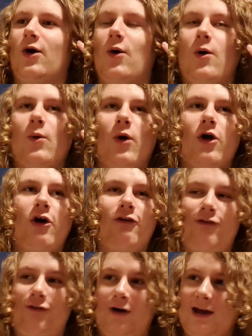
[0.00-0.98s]
what the
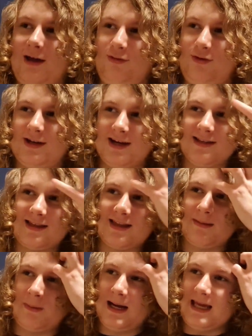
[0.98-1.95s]
fuck have you done to the
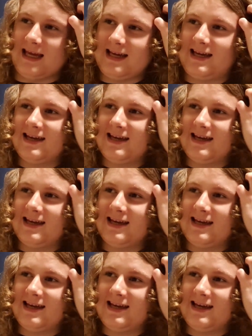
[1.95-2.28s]
bike?